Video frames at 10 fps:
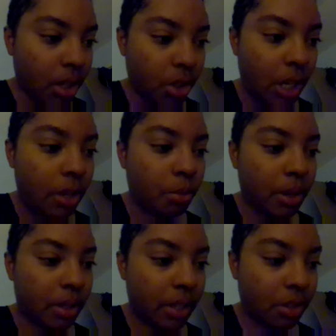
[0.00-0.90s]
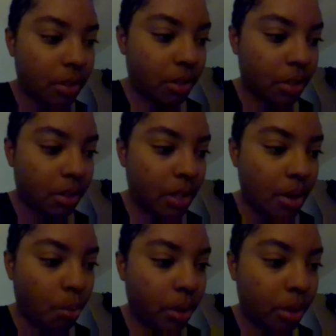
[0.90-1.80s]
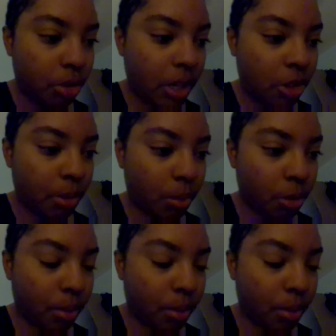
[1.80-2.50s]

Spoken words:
Shakespeare destined to succeed. William Shakespeare was